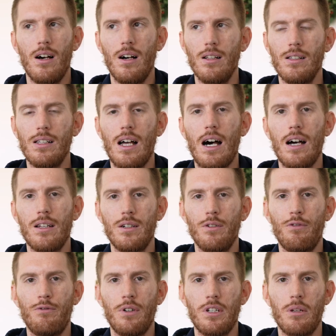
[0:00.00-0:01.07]
a lot
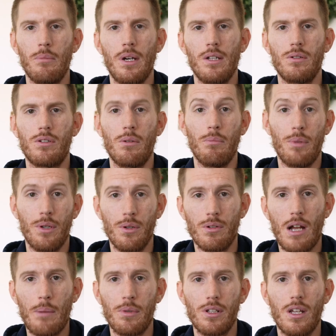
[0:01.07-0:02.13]
of fundamental computer
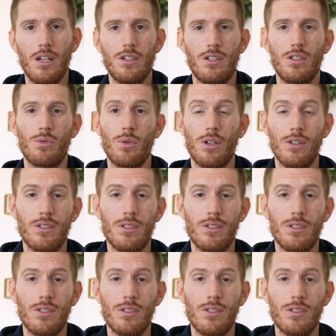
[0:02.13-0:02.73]
applications where you're